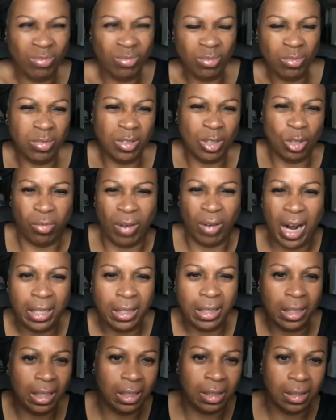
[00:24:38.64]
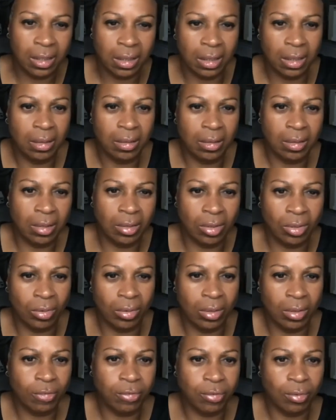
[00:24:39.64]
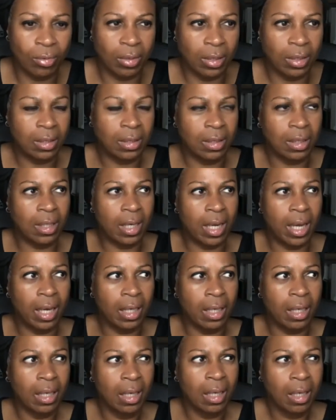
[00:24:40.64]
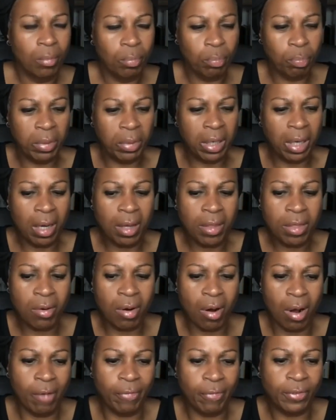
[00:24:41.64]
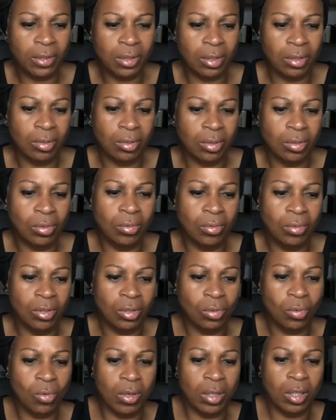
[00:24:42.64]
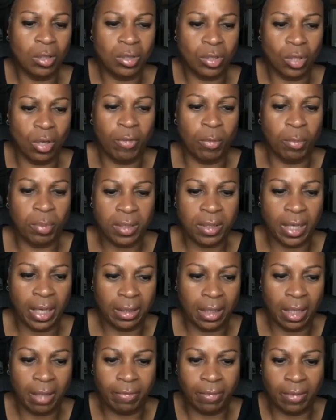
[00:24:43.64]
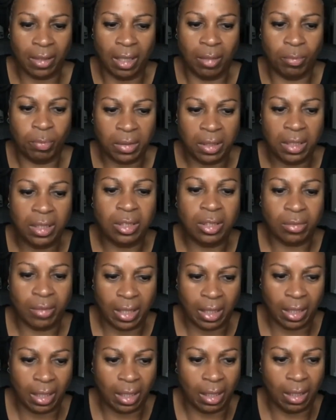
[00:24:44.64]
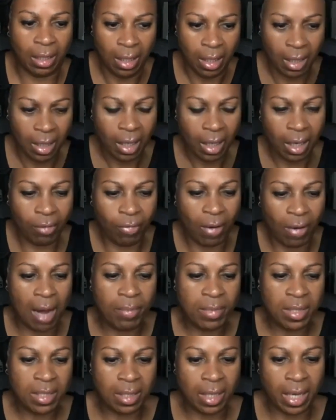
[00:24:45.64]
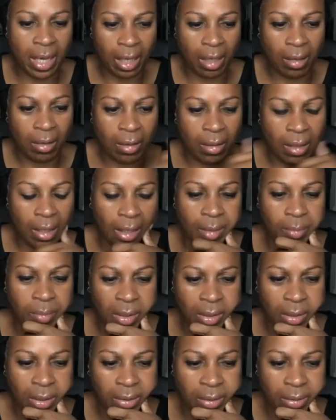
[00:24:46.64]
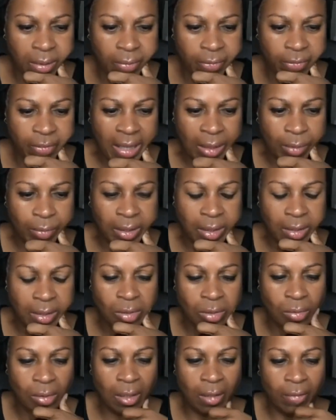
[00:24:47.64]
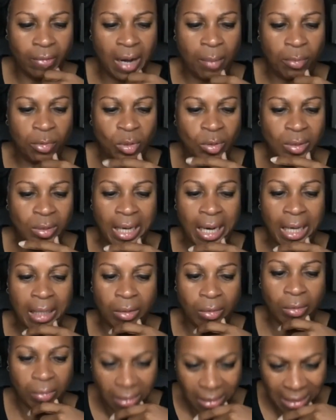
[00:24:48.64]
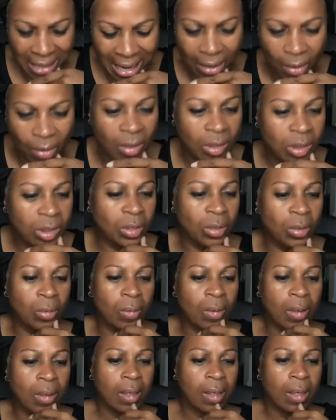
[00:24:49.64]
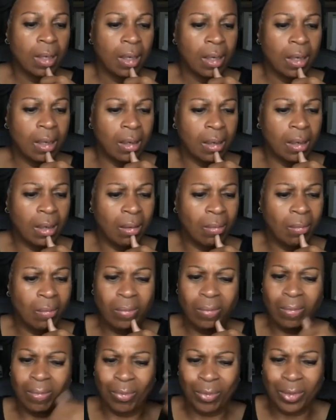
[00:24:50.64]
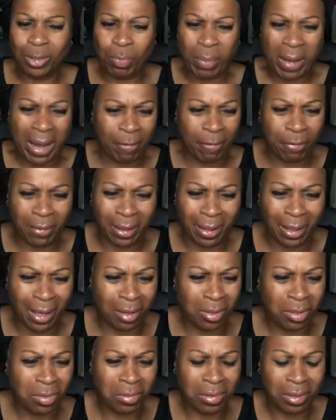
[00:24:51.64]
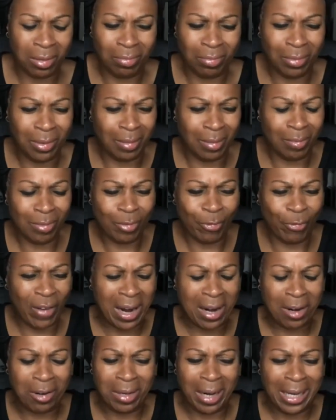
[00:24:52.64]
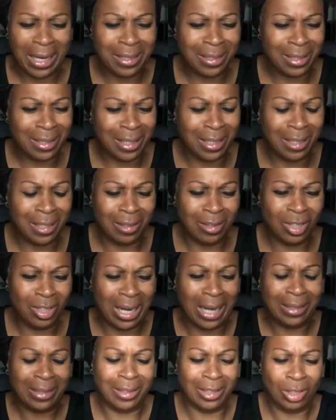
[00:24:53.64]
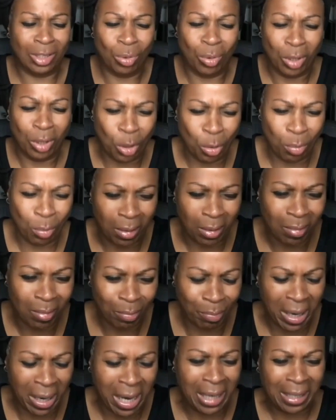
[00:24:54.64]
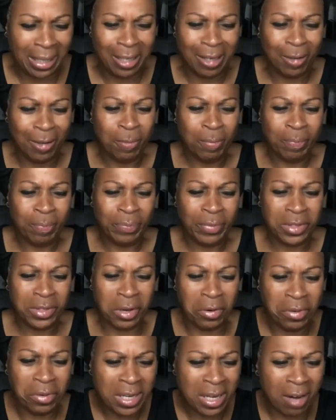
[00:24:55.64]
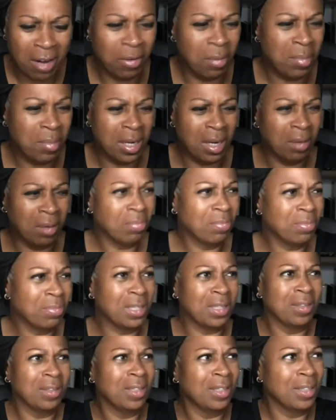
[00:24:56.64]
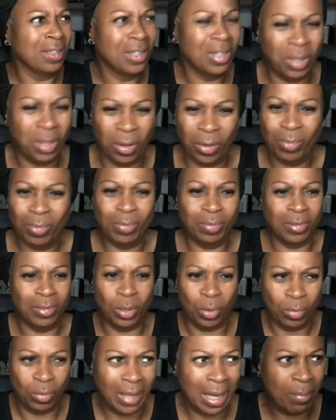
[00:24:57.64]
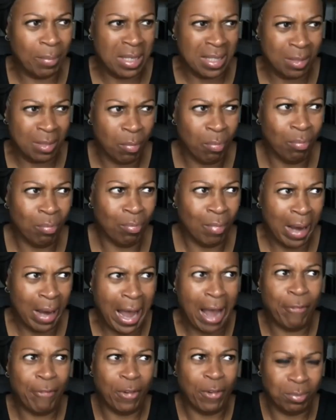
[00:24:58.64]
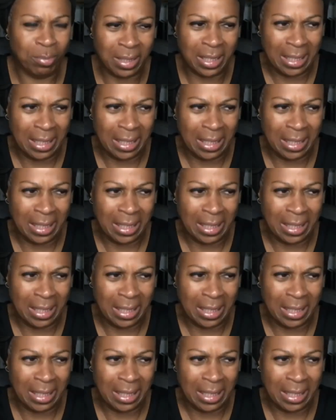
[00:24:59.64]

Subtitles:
grinding into George Floyd's neck, but other officers who were sworn to serve and protect. I've done police training at Robin's Neck on following the shooting of Amadou Diallo. That also was baffling, how you could fire 19 shots into a human body, 30 of them in a, so that means half of them didn't